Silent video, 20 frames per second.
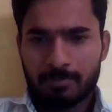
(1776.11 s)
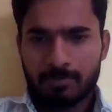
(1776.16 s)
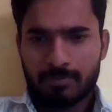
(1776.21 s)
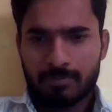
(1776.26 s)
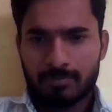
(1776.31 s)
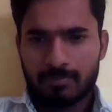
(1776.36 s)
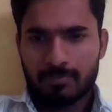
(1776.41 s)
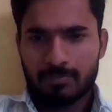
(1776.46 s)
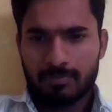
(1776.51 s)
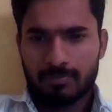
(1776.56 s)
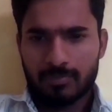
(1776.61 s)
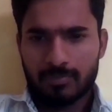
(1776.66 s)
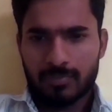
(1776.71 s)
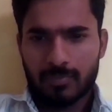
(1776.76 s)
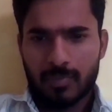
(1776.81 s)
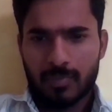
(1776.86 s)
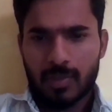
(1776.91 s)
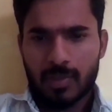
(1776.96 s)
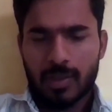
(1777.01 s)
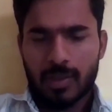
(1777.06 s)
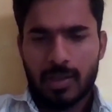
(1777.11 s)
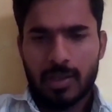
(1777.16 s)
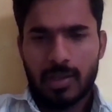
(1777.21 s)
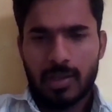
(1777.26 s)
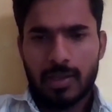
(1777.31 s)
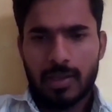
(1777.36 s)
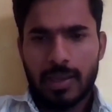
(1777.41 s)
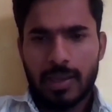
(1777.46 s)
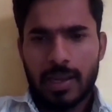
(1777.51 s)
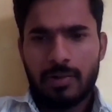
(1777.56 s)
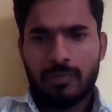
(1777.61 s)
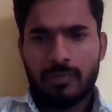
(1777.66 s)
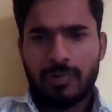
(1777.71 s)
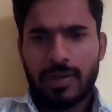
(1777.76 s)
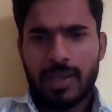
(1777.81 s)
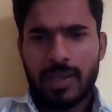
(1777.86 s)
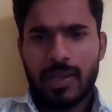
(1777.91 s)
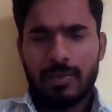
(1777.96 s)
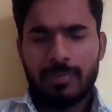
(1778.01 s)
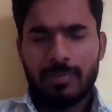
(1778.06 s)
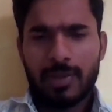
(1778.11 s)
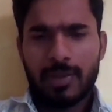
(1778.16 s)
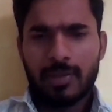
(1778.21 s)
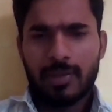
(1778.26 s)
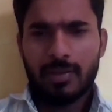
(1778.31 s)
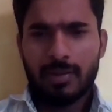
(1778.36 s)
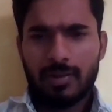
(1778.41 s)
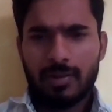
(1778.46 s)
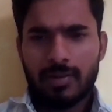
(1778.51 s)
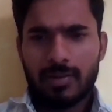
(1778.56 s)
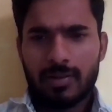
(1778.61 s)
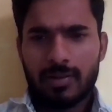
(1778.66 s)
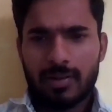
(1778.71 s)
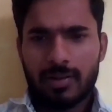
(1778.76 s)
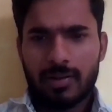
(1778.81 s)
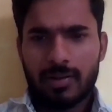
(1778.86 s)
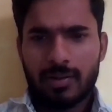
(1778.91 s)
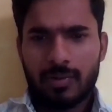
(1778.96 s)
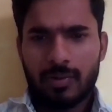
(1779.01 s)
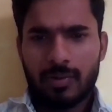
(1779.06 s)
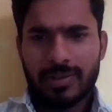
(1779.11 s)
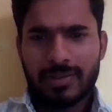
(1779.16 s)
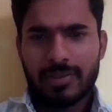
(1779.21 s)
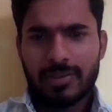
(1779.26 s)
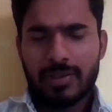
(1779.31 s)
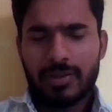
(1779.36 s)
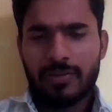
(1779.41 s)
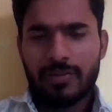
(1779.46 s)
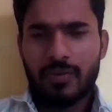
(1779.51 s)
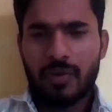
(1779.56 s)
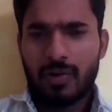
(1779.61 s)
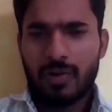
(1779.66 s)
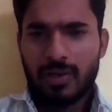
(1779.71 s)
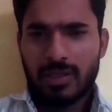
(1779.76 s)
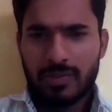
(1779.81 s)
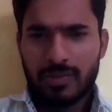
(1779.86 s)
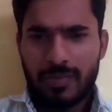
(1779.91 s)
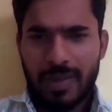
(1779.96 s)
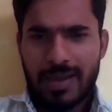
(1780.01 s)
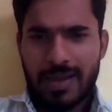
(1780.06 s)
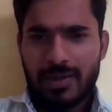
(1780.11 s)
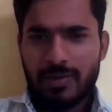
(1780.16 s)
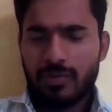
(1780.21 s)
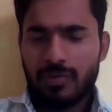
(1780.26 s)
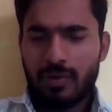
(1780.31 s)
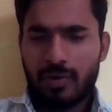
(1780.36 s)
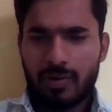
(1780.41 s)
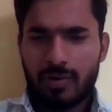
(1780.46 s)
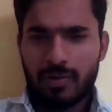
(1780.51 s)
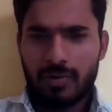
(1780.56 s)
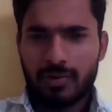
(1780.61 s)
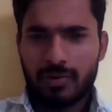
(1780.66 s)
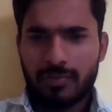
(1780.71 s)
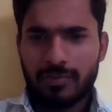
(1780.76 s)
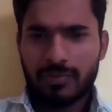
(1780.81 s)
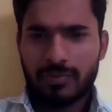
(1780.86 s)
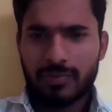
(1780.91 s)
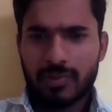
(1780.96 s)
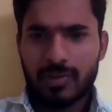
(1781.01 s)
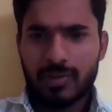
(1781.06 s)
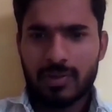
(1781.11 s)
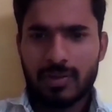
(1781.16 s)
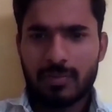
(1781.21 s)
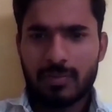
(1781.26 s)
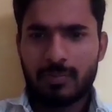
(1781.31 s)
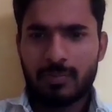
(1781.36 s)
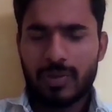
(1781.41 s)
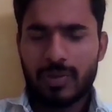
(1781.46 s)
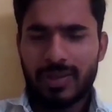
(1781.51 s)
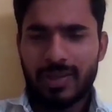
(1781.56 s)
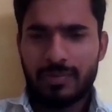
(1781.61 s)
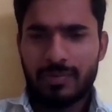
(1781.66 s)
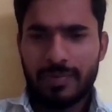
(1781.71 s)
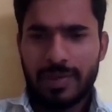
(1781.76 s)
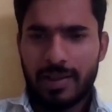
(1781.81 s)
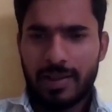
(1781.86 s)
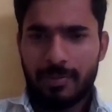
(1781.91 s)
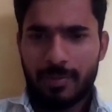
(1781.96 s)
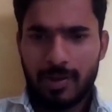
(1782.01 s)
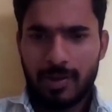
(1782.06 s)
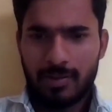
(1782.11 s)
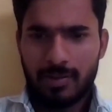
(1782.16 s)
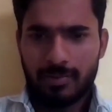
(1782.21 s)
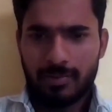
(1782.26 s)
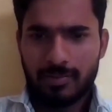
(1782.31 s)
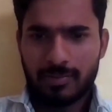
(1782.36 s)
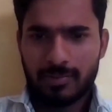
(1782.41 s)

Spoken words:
Um, can you tell me what is the default value of Boolean variable?